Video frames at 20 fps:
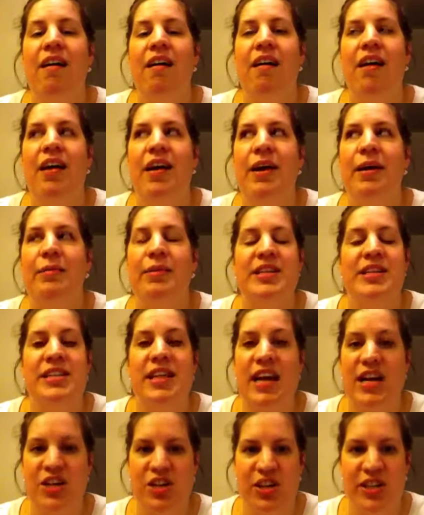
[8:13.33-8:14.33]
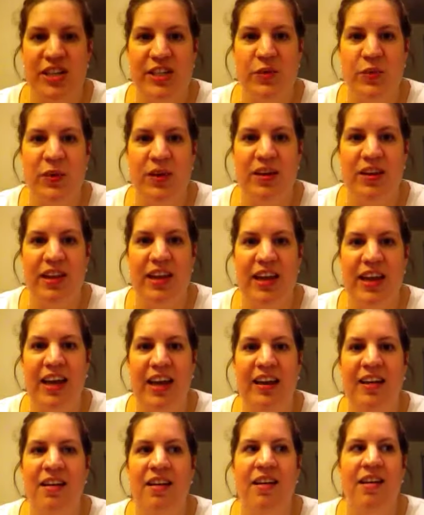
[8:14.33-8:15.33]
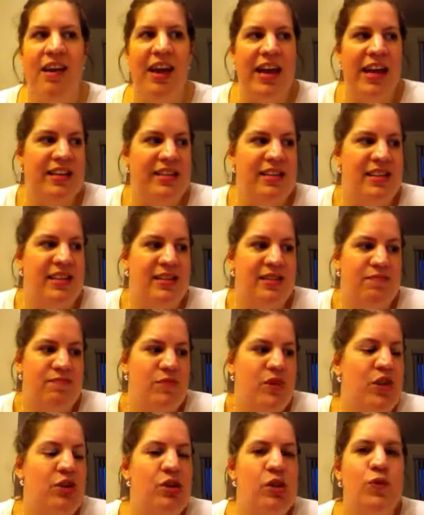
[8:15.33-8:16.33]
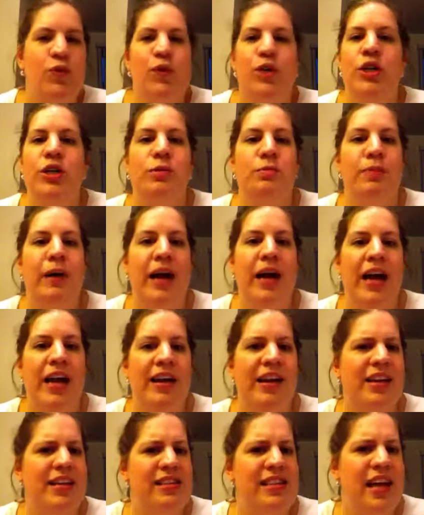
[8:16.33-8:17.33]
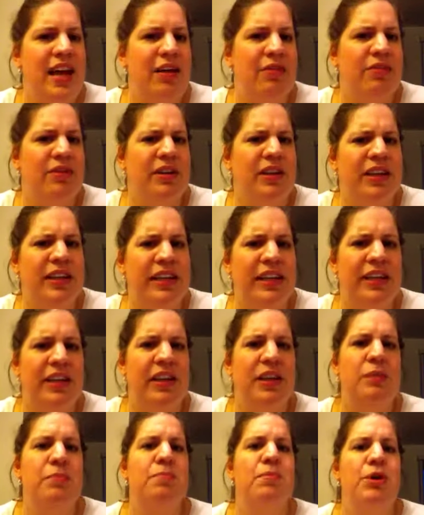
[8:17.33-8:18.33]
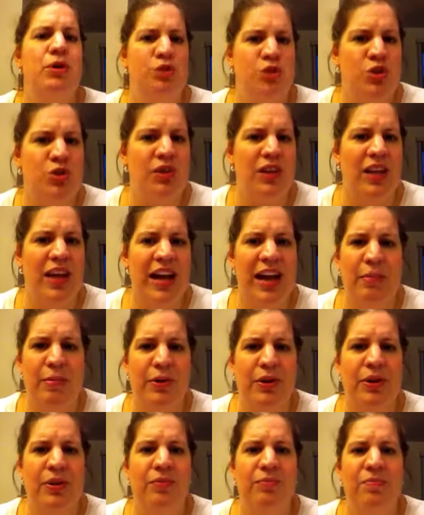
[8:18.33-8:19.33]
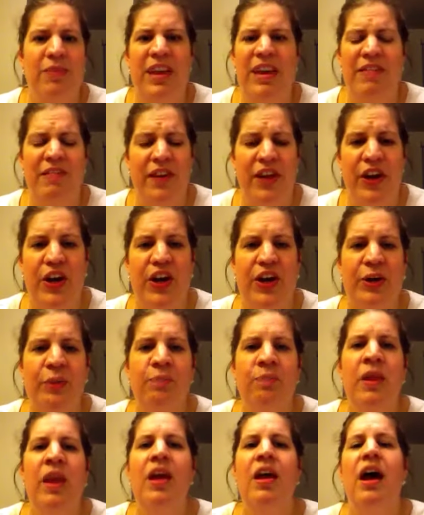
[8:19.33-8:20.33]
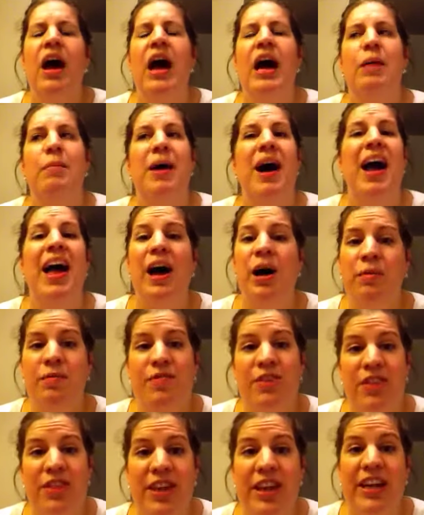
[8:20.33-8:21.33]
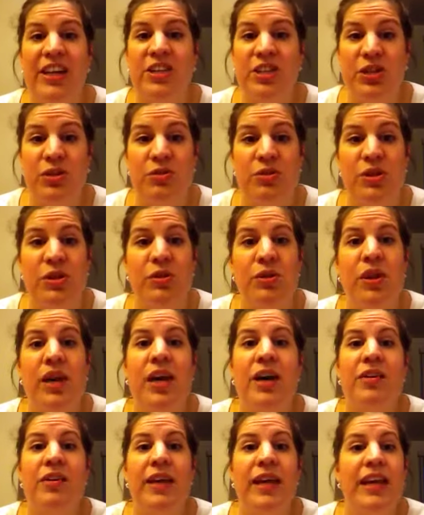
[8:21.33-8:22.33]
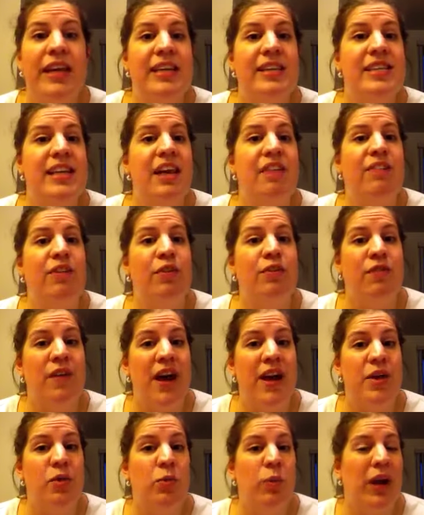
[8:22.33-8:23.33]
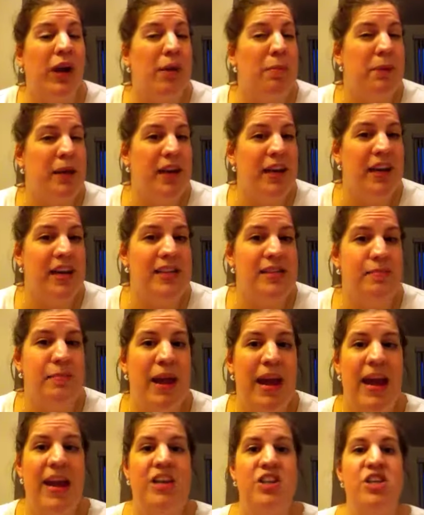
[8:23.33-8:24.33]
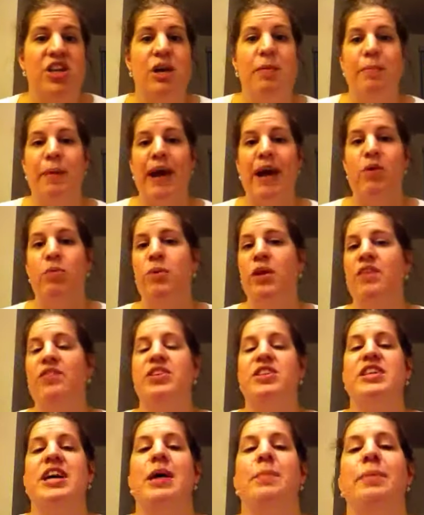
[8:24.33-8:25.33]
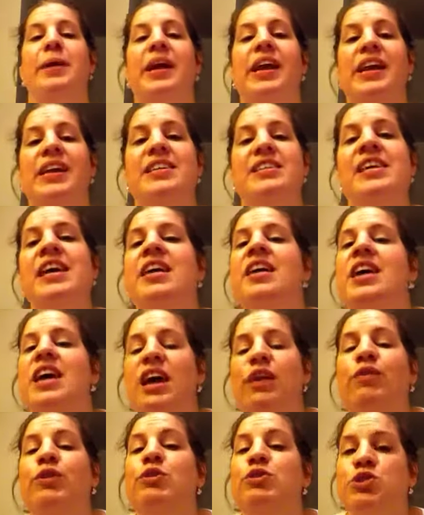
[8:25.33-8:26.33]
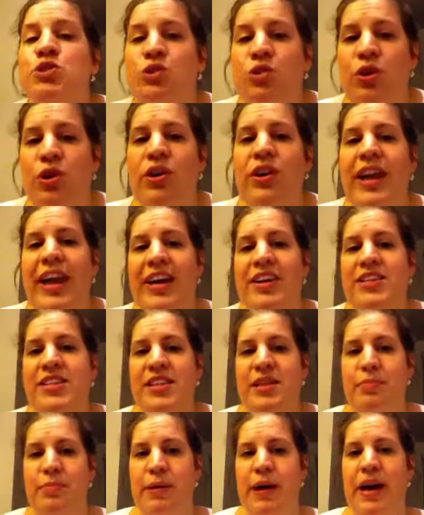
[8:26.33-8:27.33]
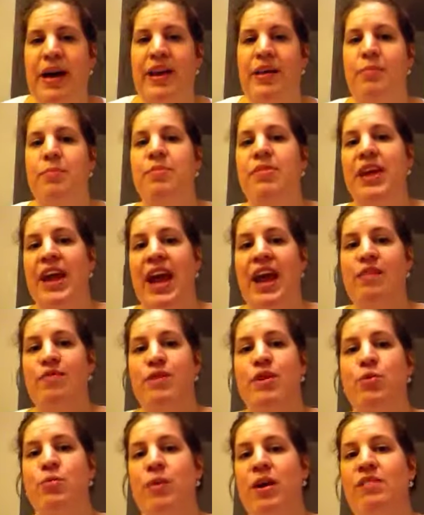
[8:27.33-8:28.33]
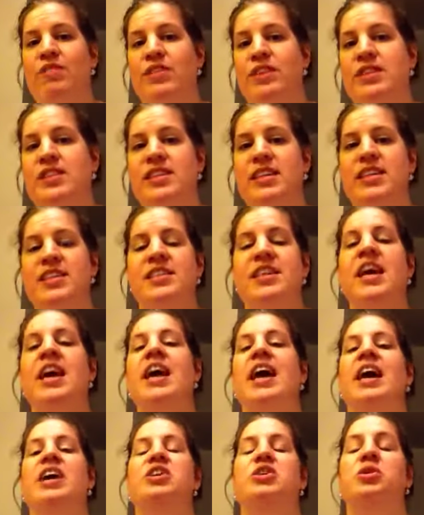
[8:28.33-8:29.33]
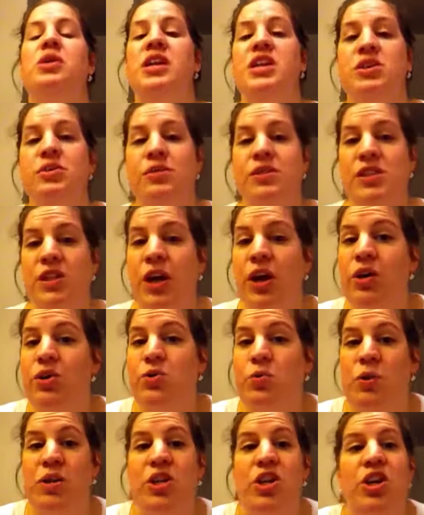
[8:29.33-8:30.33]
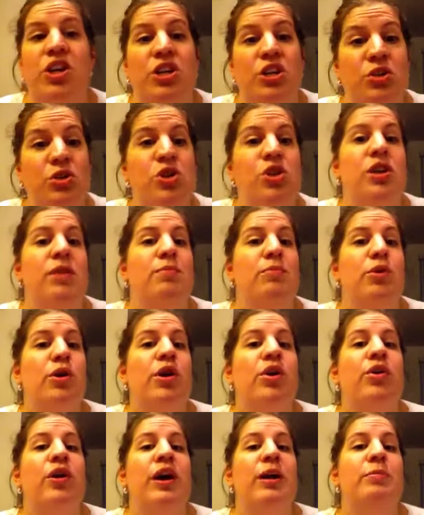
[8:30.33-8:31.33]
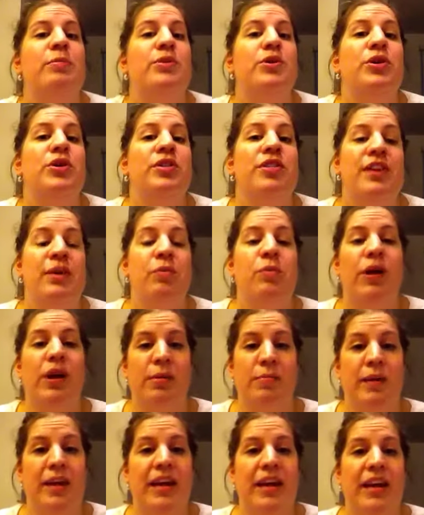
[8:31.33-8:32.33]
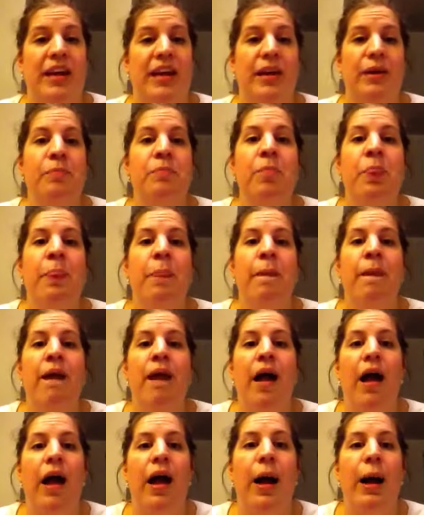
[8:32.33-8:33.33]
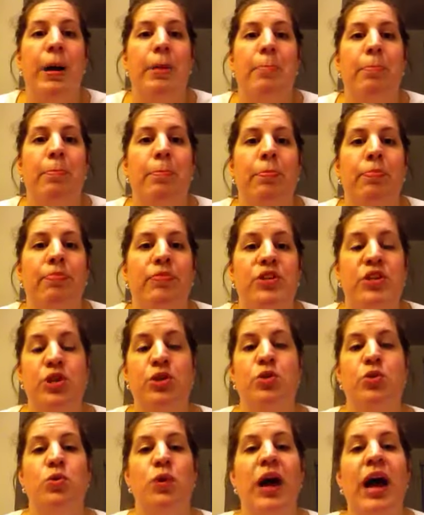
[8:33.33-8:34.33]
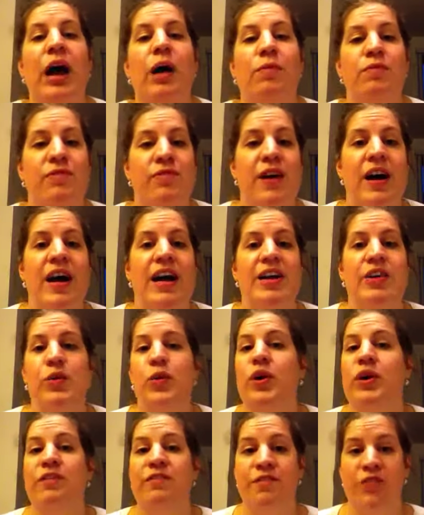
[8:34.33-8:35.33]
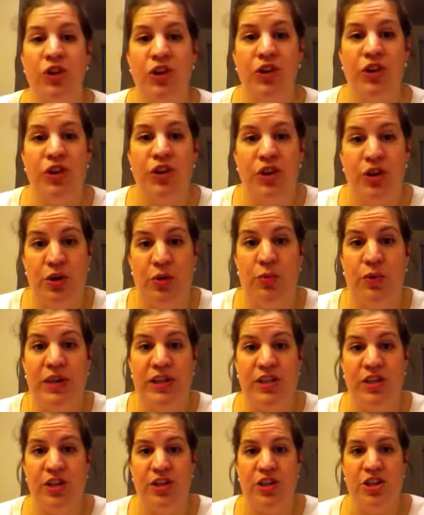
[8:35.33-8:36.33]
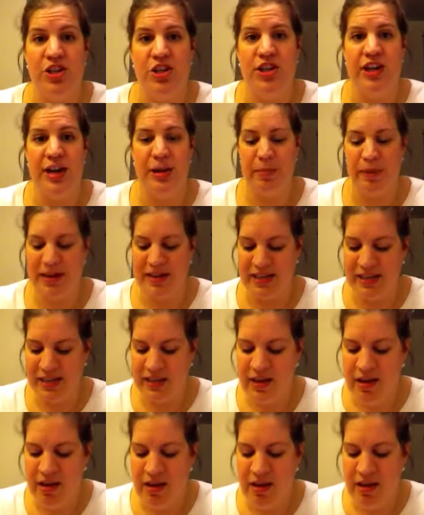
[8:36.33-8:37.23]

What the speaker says: It's not trustworthy. It's useful, but it's not really the most reliable, if at all. A helpful thing to do, though, is if you find a Wikipedia page about whatever topic it is, if you scroll down to the bottom, they have their references, and you can use those, which are usually more credible than Wikipedia, to help find or further your research database.